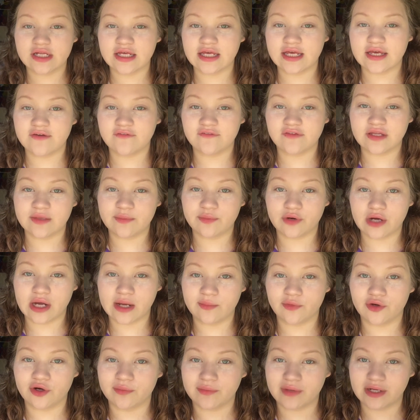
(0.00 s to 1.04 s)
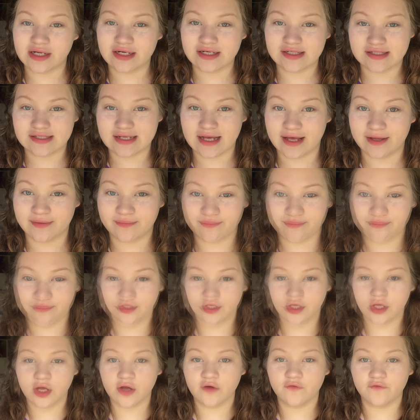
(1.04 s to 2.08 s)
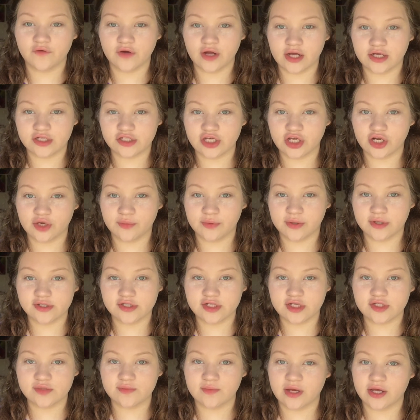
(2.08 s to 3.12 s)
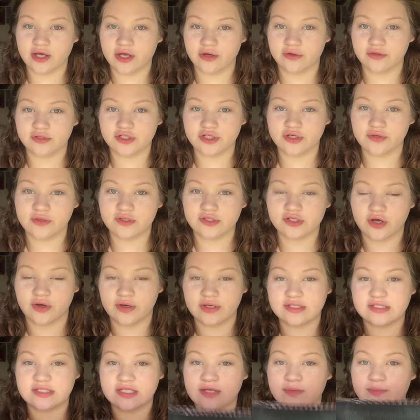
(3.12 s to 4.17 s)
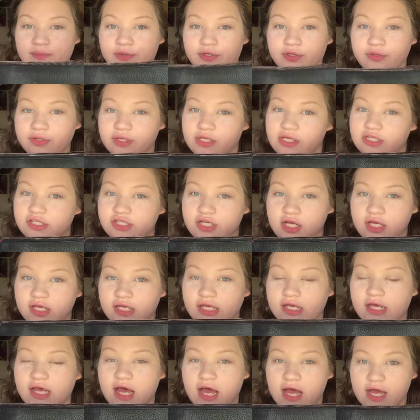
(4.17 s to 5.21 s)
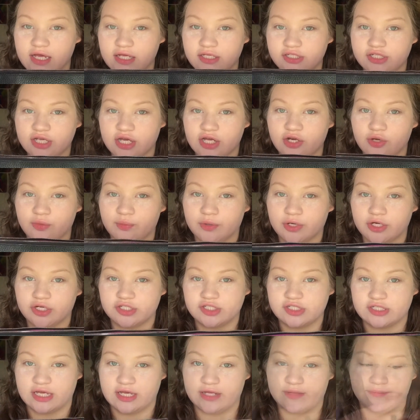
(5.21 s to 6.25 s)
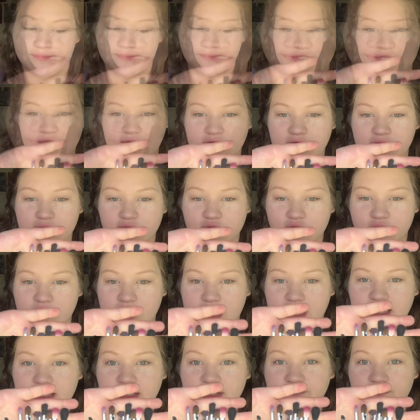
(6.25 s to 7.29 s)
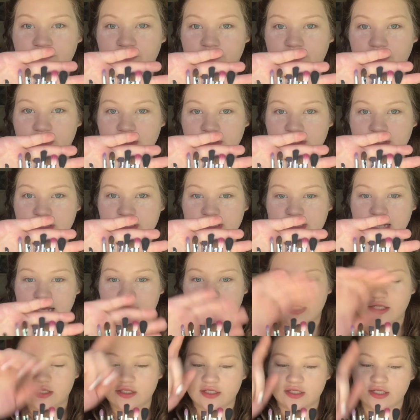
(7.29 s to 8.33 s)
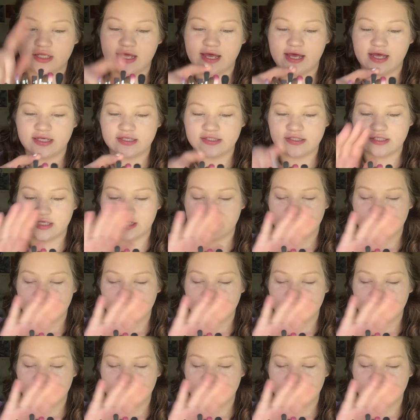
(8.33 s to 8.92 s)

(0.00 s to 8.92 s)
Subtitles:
going to give the primer a minute to set. For eyeshadow brushes, my go-to is always the Beauty Junkie eyeshadow brush set. This set comes with 8 different brushes, and yes,